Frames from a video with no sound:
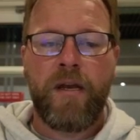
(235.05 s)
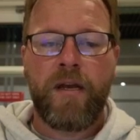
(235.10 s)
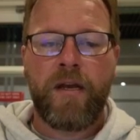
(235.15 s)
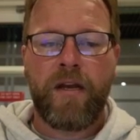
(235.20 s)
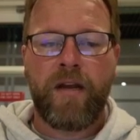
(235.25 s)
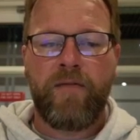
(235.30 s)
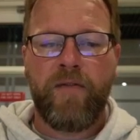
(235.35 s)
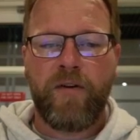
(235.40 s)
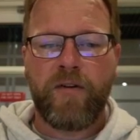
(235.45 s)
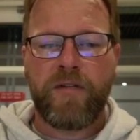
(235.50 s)

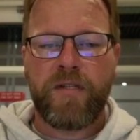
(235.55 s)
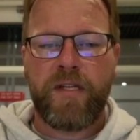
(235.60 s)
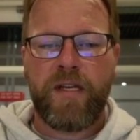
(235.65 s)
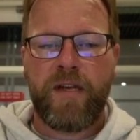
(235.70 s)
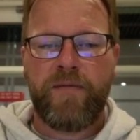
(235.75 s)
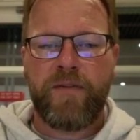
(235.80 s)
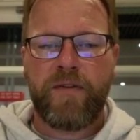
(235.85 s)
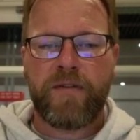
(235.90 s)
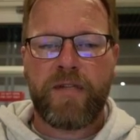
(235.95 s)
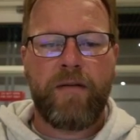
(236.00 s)
Conversely,
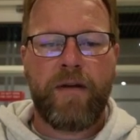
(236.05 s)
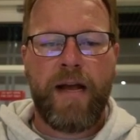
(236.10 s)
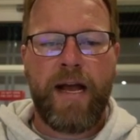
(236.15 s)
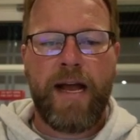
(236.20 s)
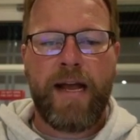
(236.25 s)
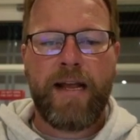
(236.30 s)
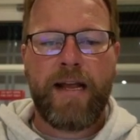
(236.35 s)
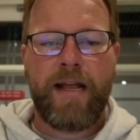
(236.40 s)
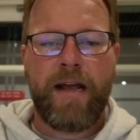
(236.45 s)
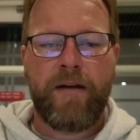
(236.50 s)
if there's a
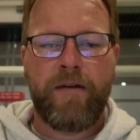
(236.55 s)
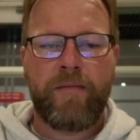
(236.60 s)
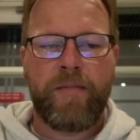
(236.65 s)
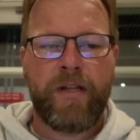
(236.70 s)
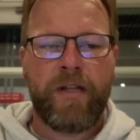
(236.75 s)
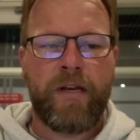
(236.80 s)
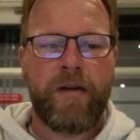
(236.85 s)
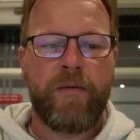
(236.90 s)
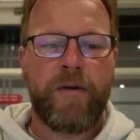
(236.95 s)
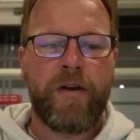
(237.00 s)
high
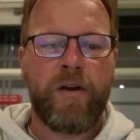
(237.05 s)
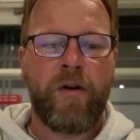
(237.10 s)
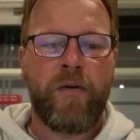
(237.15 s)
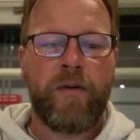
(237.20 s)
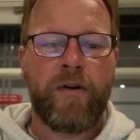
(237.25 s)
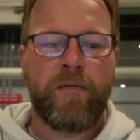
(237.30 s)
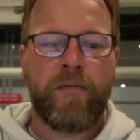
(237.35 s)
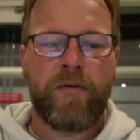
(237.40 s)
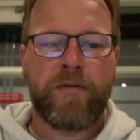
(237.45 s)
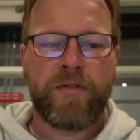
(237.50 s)
accountability but no
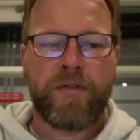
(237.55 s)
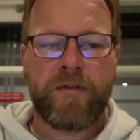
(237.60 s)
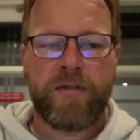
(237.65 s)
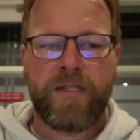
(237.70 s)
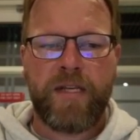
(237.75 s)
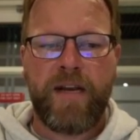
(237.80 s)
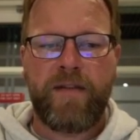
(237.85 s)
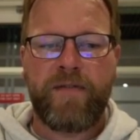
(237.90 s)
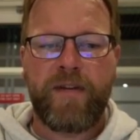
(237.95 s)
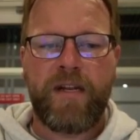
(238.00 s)
interpersonal
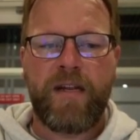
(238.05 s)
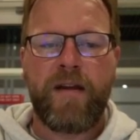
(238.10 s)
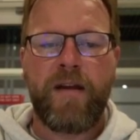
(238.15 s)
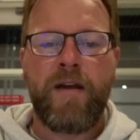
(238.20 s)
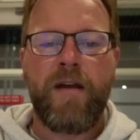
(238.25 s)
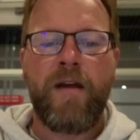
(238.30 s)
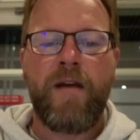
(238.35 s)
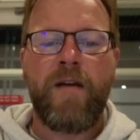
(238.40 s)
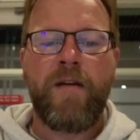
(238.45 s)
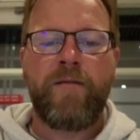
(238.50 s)
safety,
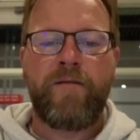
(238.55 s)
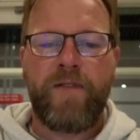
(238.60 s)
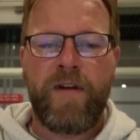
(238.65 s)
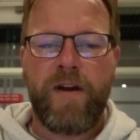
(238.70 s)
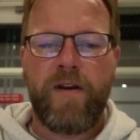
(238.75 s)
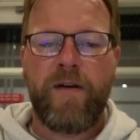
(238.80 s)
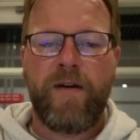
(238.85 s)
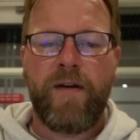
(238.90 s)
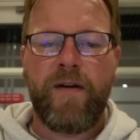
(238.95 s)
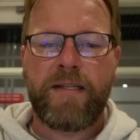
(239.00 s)

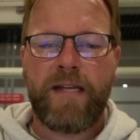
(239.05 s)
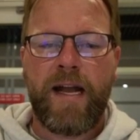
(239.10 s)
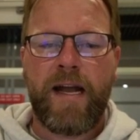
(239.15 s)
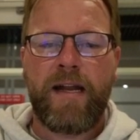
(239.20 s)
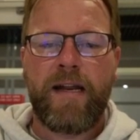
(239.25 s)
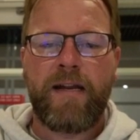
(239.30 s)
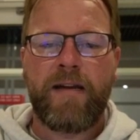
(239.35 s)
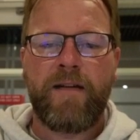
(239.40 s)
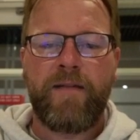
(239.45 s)
fear, anxiety, and